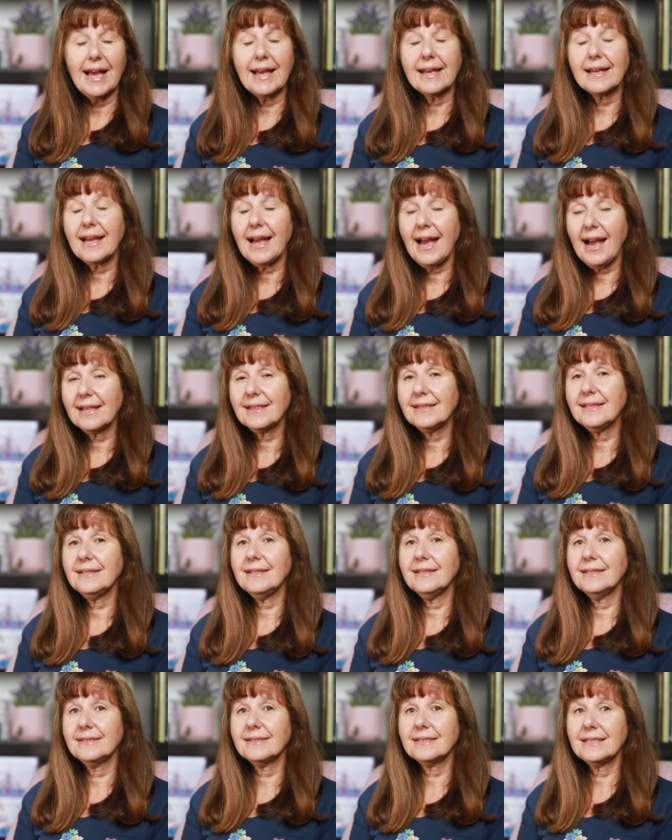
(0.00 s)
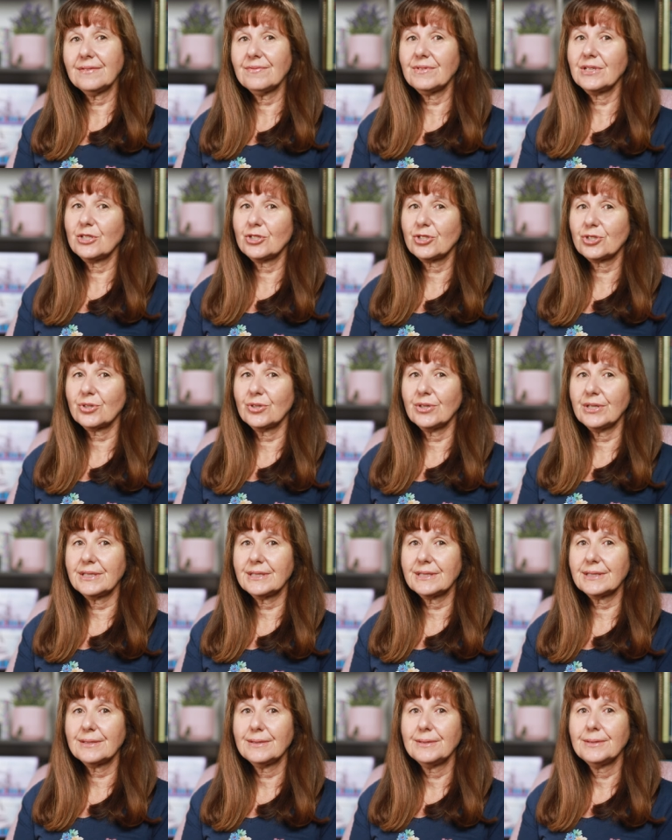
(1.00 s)
and Cathy is given a
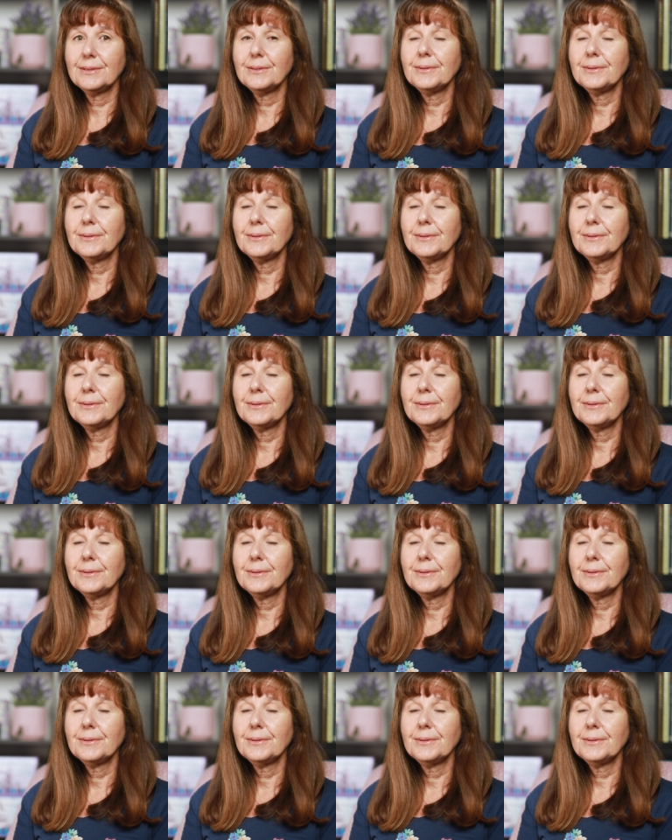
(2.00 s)
choice.